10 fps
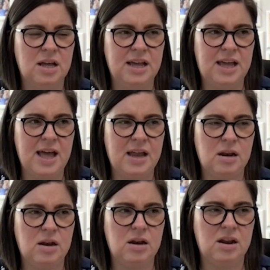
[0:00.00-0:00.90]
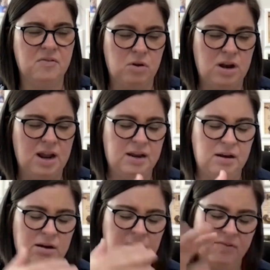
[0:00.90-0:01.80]
again,
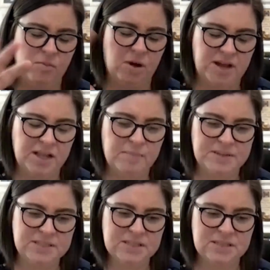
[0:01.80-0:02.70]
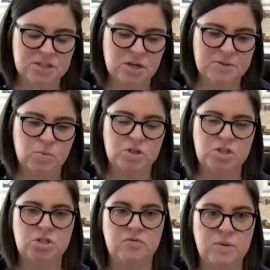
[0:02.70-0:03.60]
never mind the business in terms of what
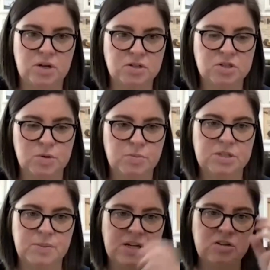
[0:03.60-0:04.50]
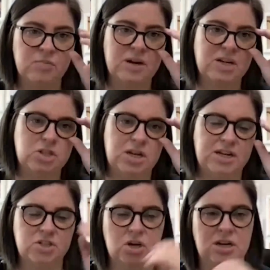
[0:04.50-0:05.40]
you do from the customer perspective, but actually
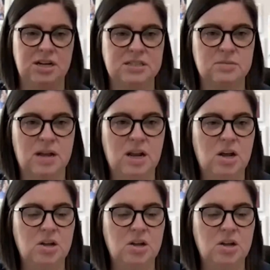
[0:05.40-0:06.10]
internally as well,